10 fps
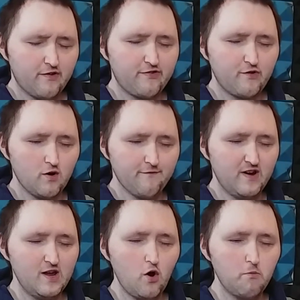start
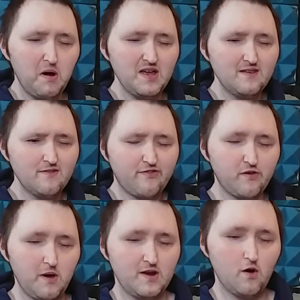video button,
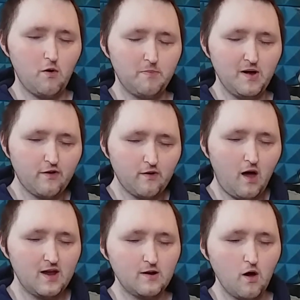so I know I'll be able to,
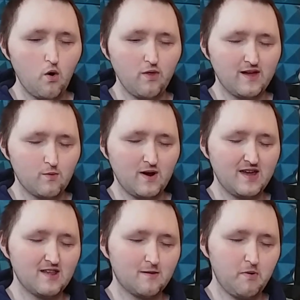when
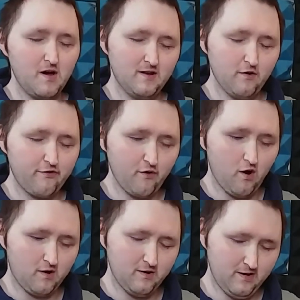I hit the button, it'll
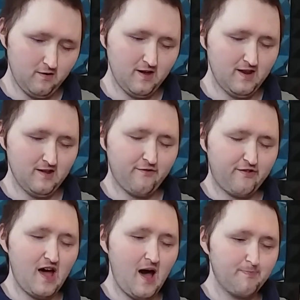start, and then I'll hit it and
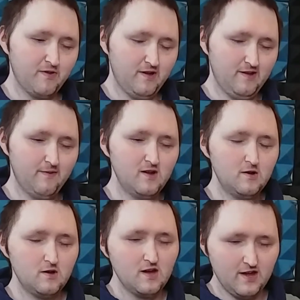stop, and then
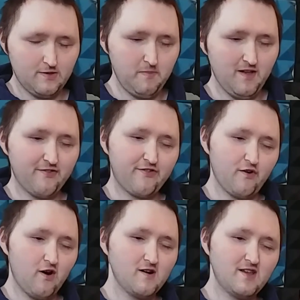hit the button,
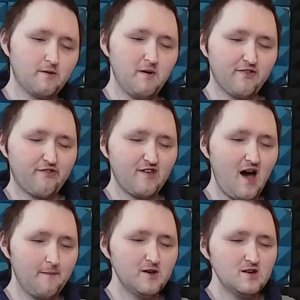start, and hit the button,
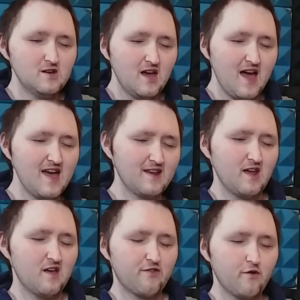stop.
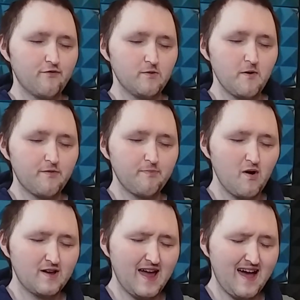And so for the most
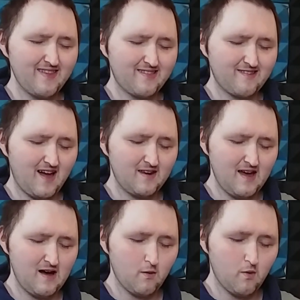part, yeah, that's kind
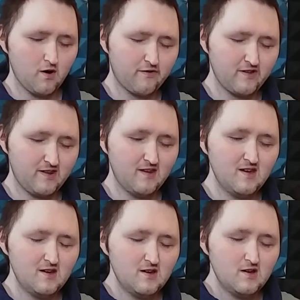of how it works. And